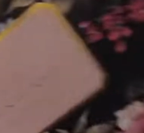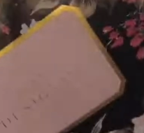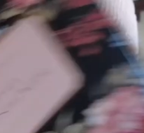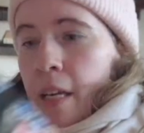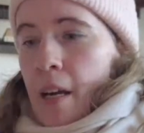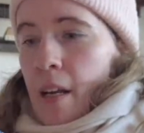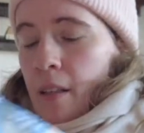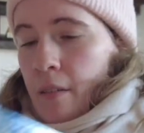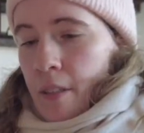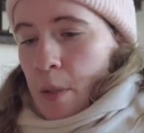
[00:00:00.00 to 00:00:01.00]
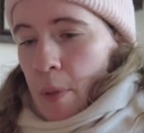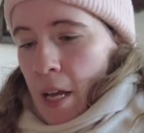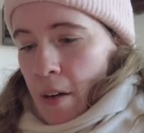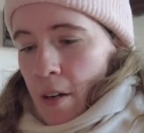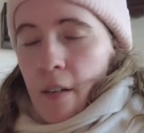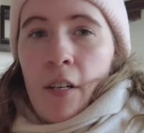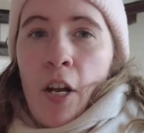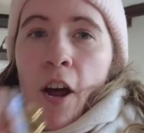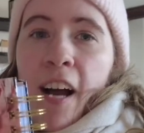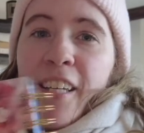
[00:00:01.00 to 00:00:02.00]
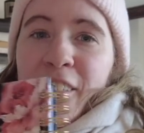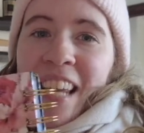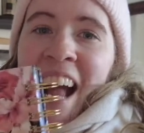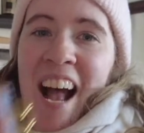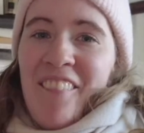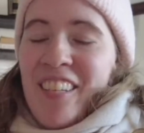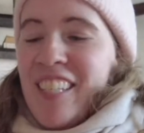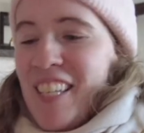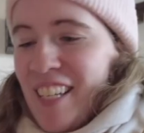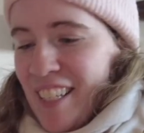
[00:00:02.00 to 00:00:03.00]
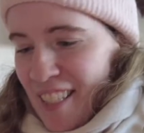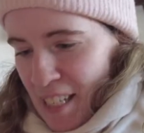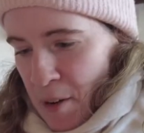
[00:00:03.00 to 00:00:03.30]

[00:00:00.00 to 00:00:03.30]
again, I love this planner. Not used to having this.